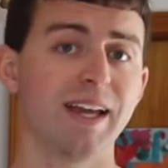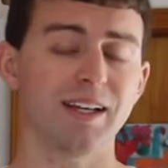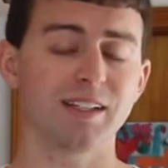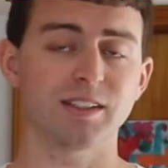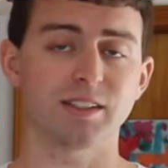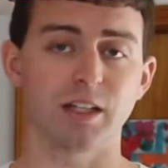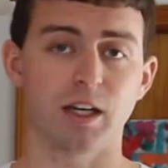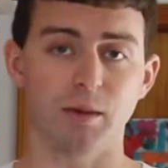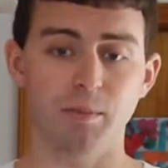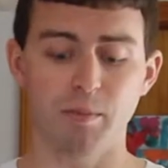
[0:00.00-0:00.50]

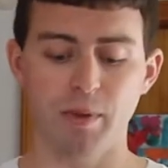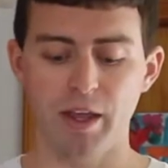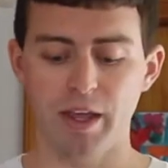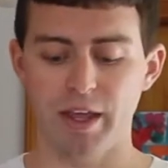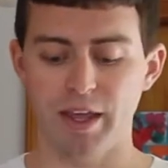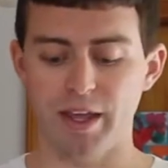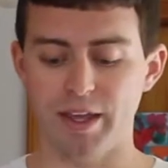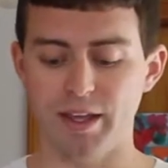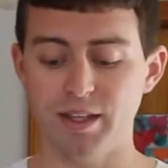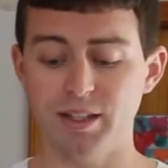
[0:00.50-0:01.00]
Next
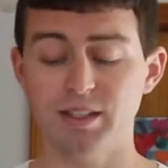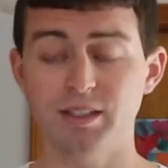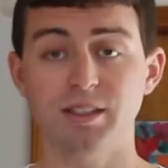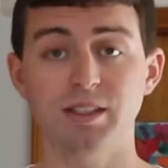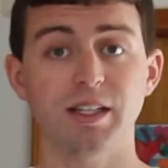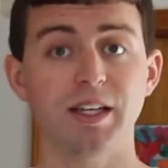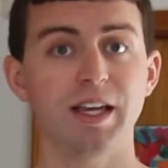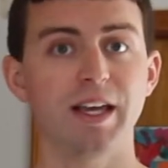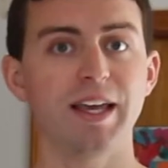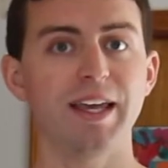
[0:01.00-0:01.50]
up
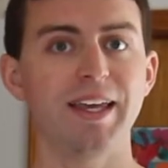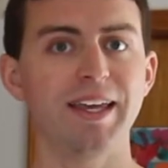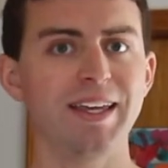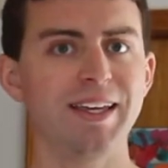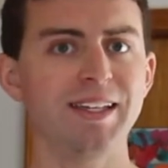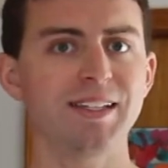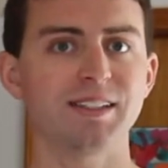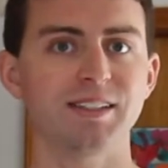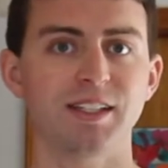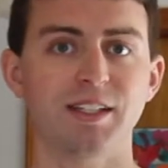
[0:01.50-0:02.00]
is
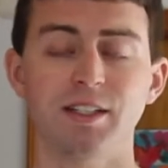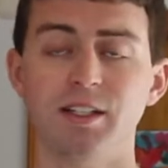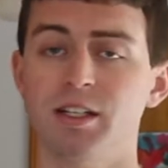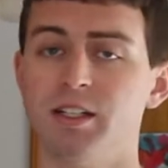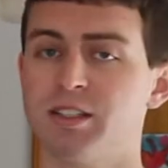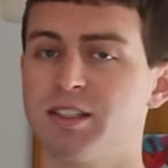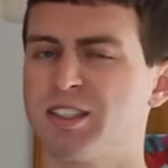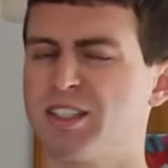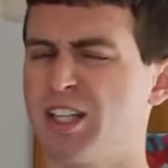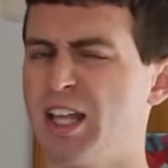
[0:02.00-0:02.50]

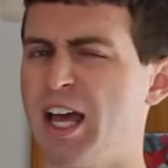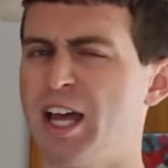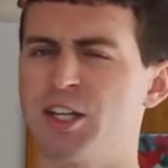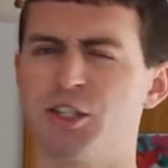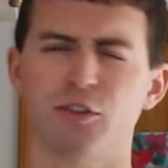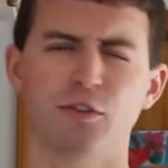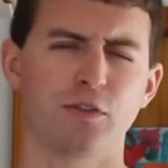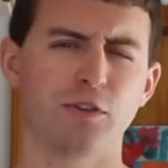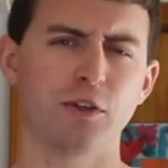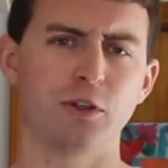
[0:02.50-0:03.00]
Easton /
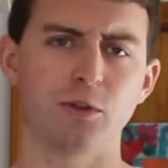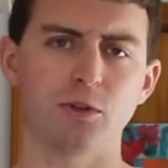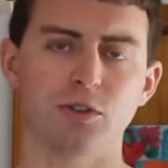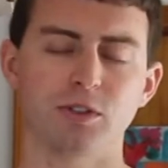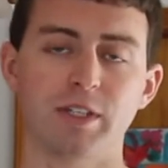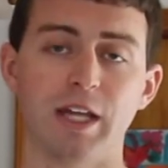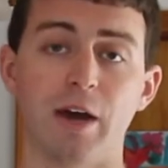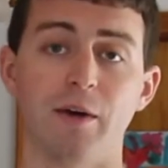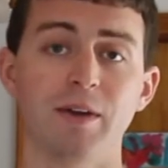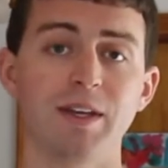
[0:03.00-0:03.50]

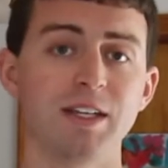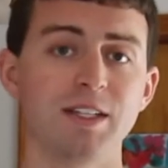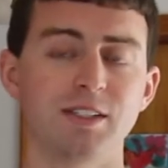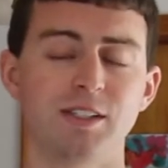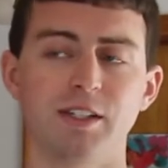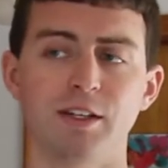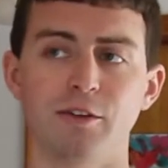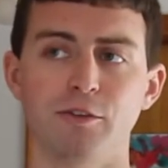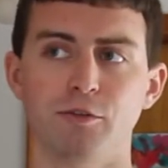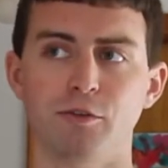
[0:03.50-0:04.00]
Fuse. Now,
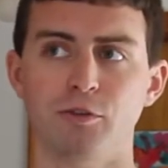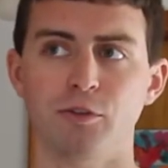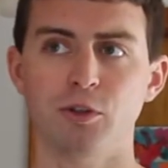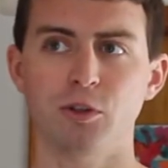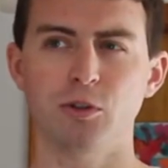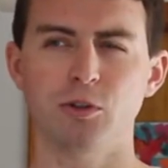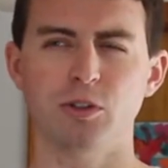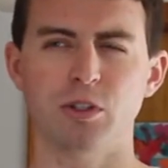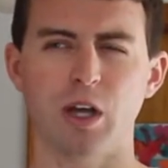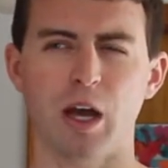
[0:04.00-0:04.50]
Easton and
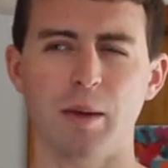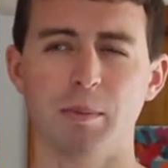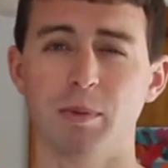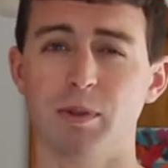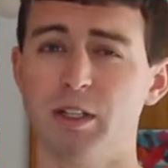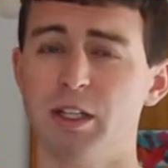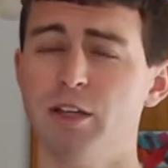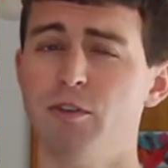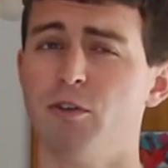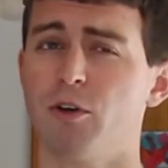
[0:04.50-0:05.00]
Fuse, I
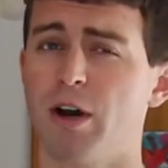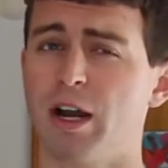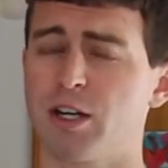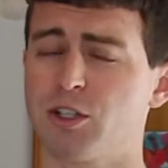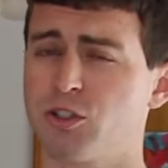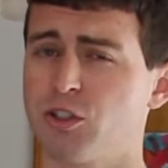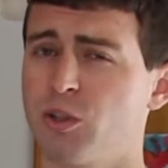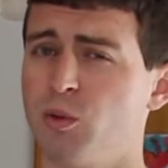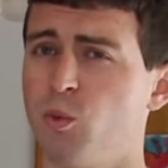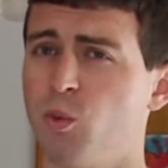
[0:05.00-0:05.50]
believe, are
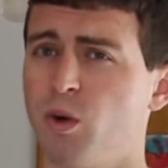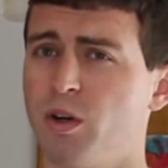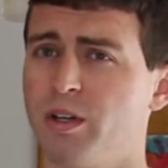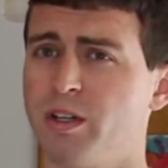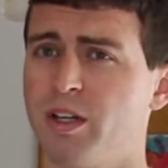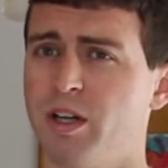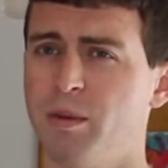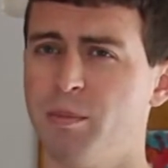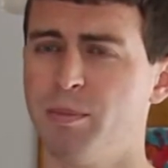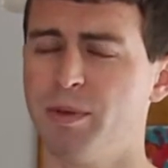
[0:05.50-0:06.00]
actually
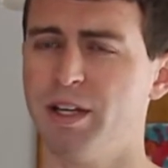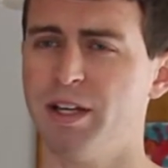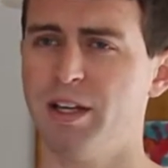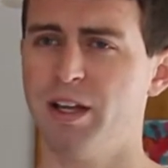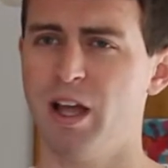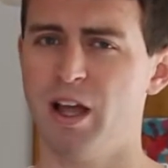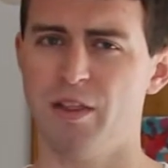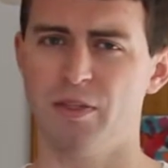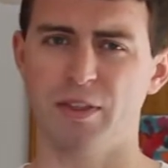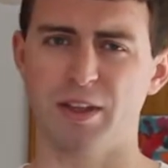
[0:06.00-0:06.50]
one
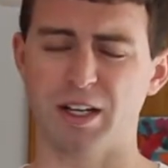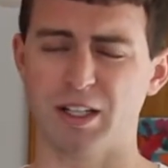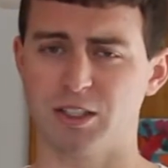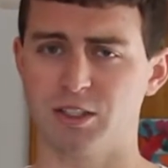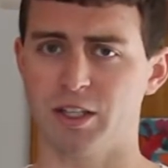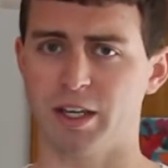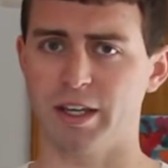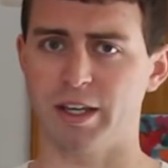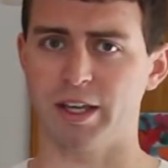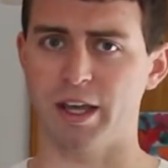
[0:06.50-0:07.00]
company. I think
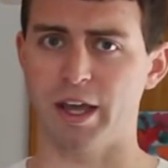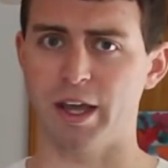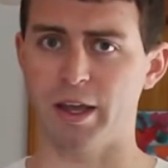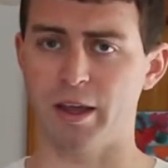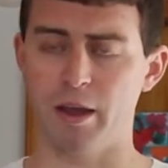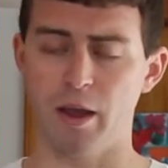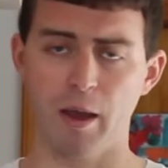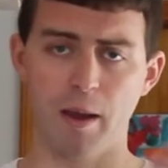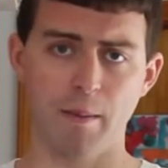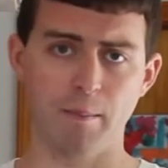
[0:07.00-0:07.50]
it's like
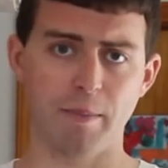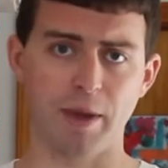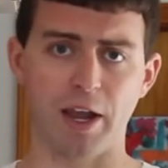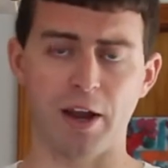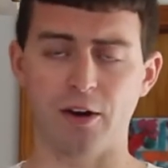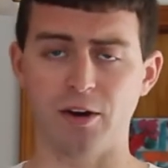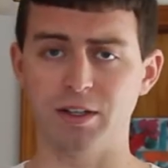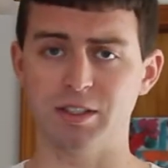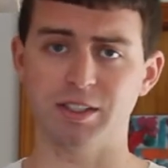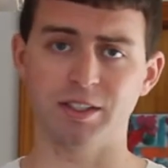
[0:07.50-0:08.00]
a
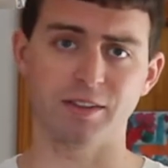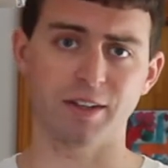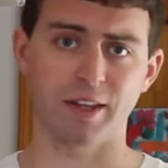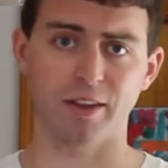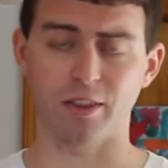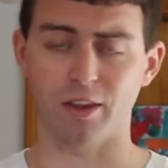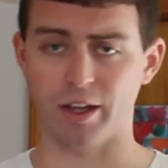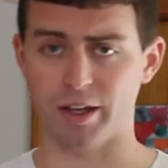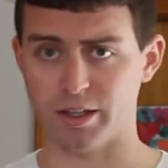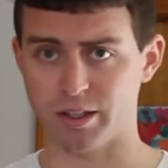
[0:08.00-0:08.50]
parent and
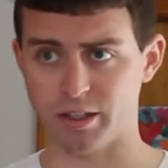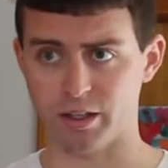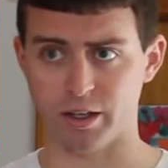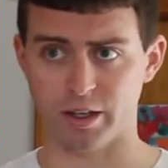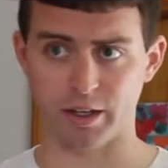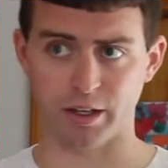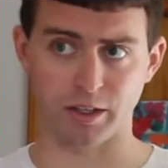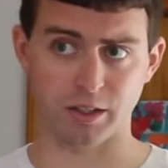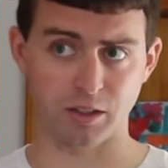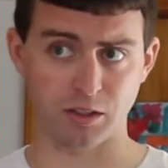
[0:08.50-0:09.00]
then like
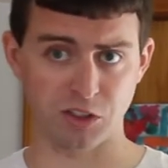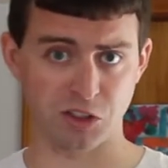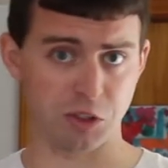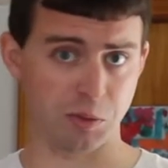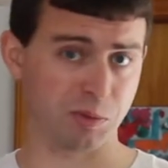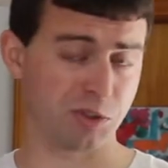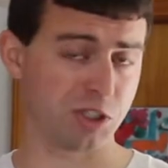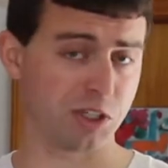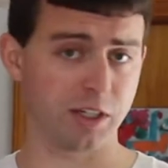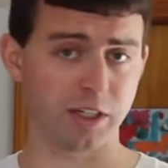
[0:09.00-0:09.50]
a
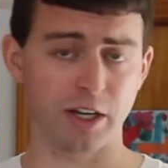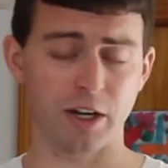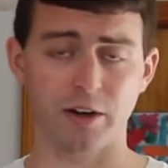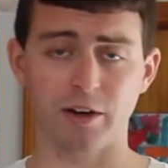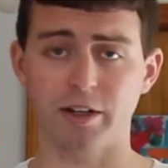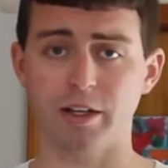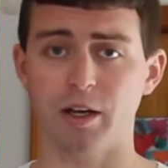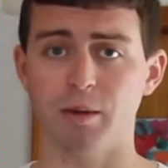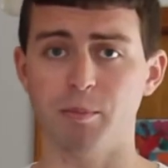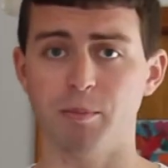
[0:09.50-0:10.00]

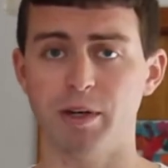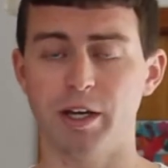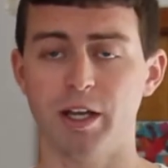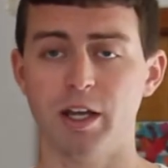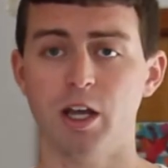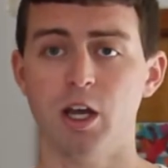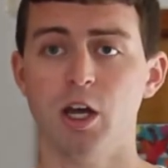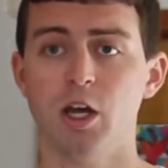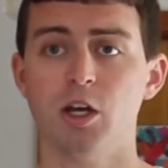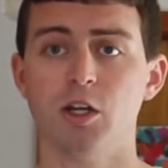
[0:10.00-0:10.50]
subsidiary company.